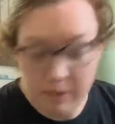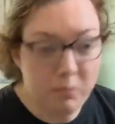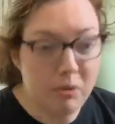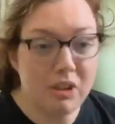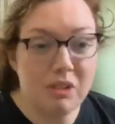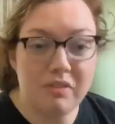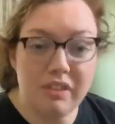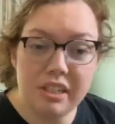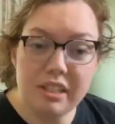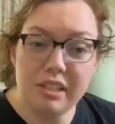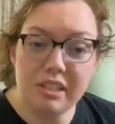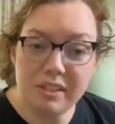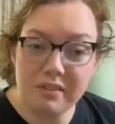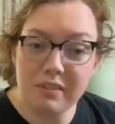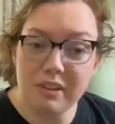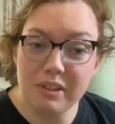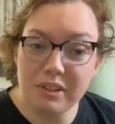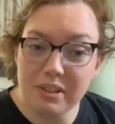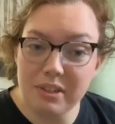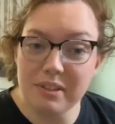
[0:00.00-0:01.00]
and Immortal Vices
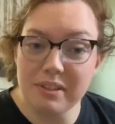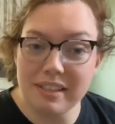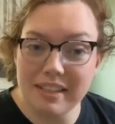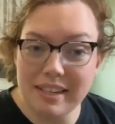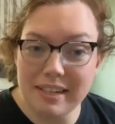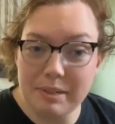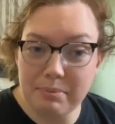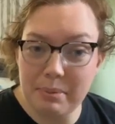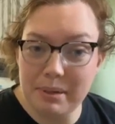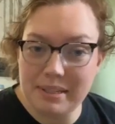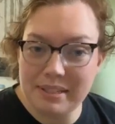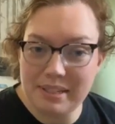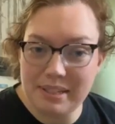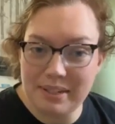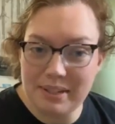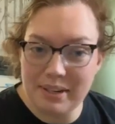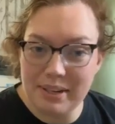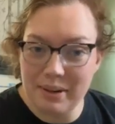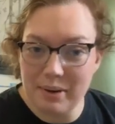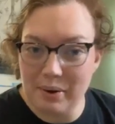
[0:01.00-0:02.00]
and Virtues, and that's
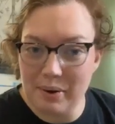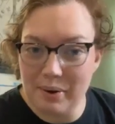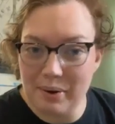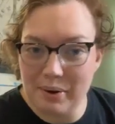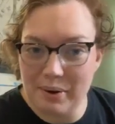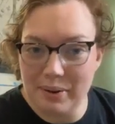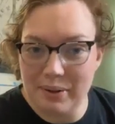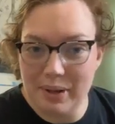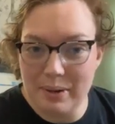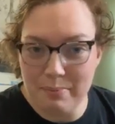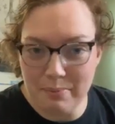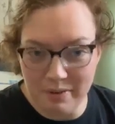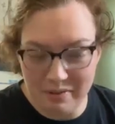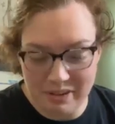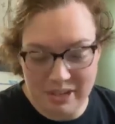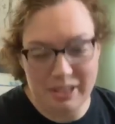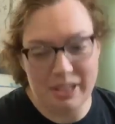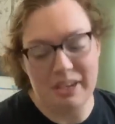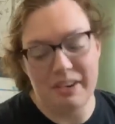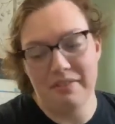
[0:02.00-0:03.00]
basically all, all I'm
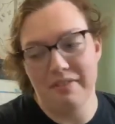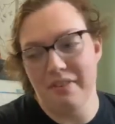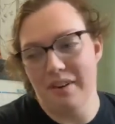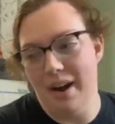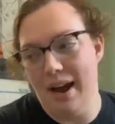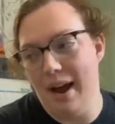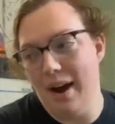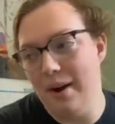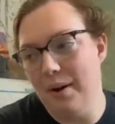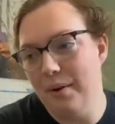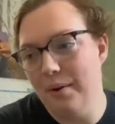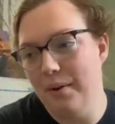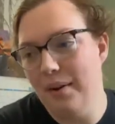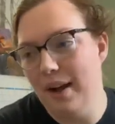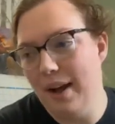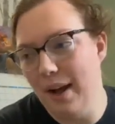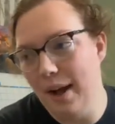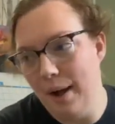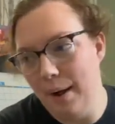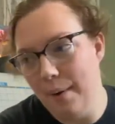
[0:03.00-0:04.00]
revealing for
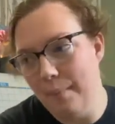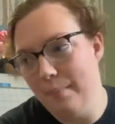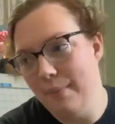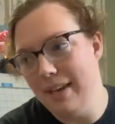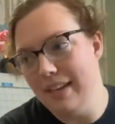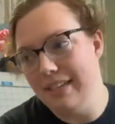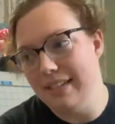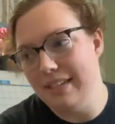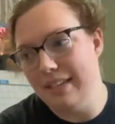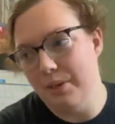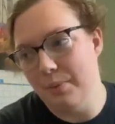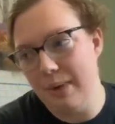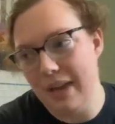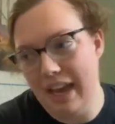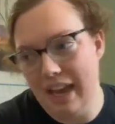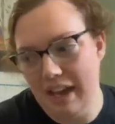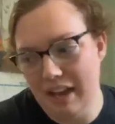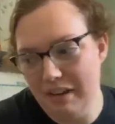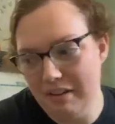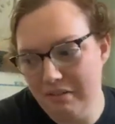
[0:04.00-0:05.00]
now um, until we
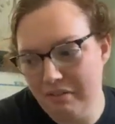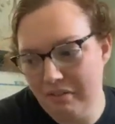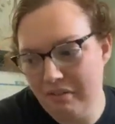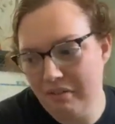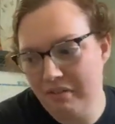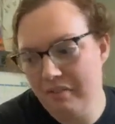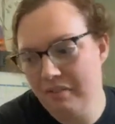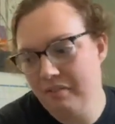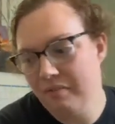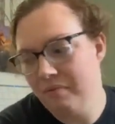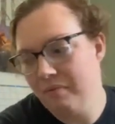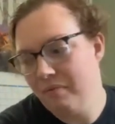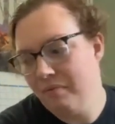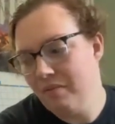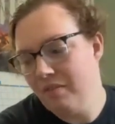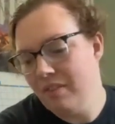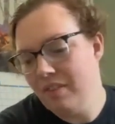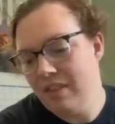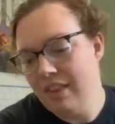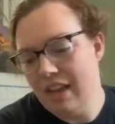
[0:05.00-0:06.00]
have
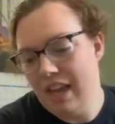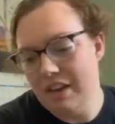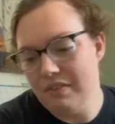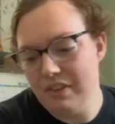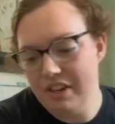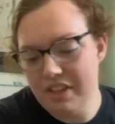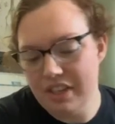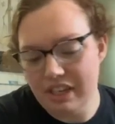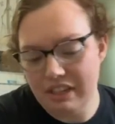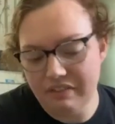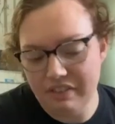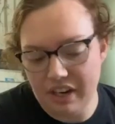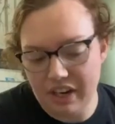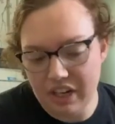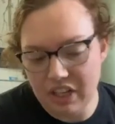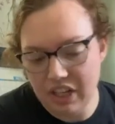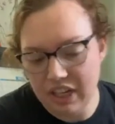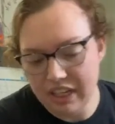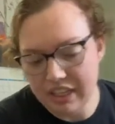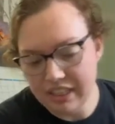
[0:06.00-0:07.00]
everything
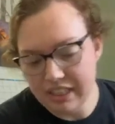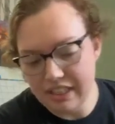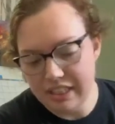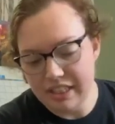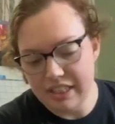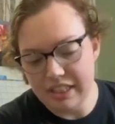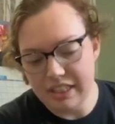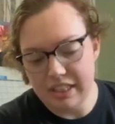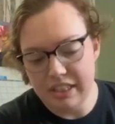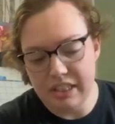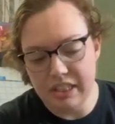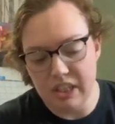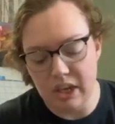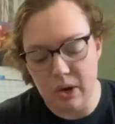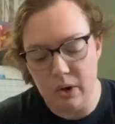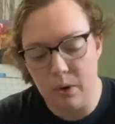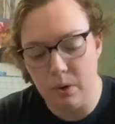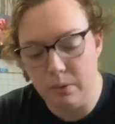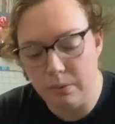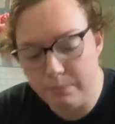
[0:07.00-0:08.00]
finalized.
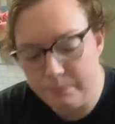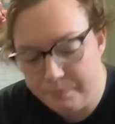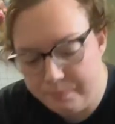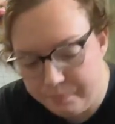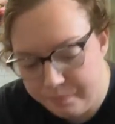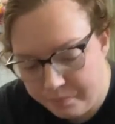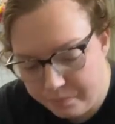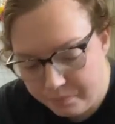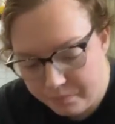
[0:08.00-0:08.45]
So,